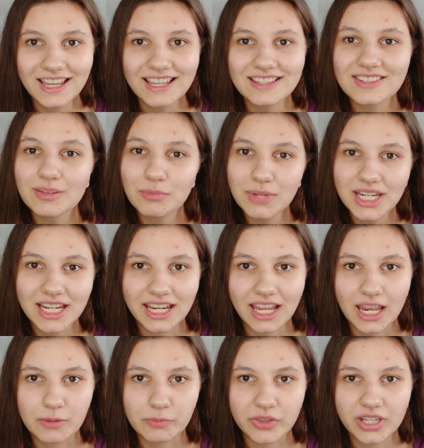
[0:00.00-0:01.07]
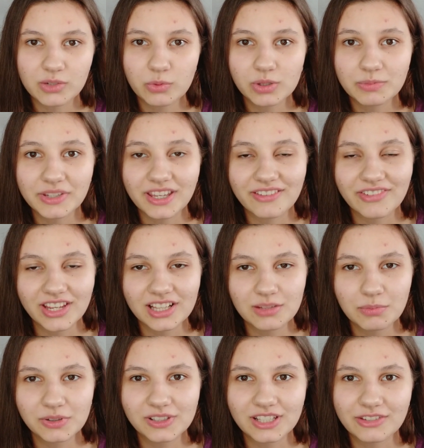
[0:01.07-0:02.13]
It's a mini-game that will be
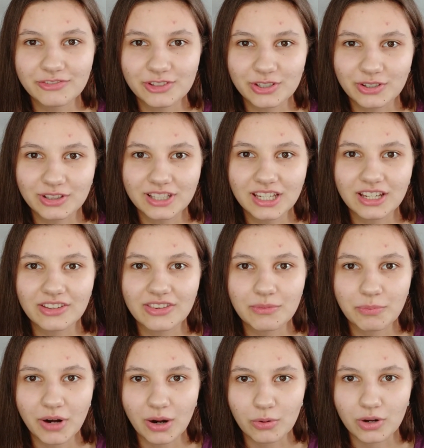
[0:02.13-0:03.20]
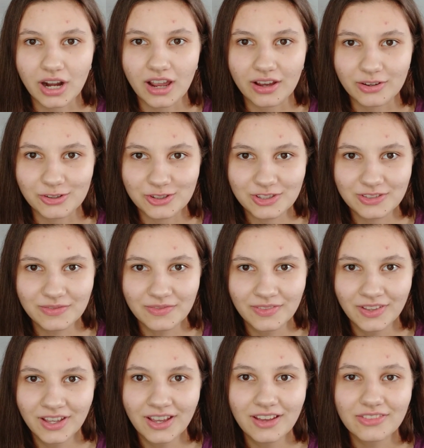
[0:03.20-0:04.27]
available if you click on the powerhouse.
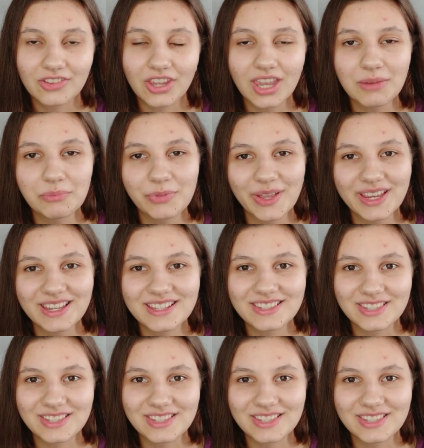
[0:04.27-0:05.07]
The gameplay is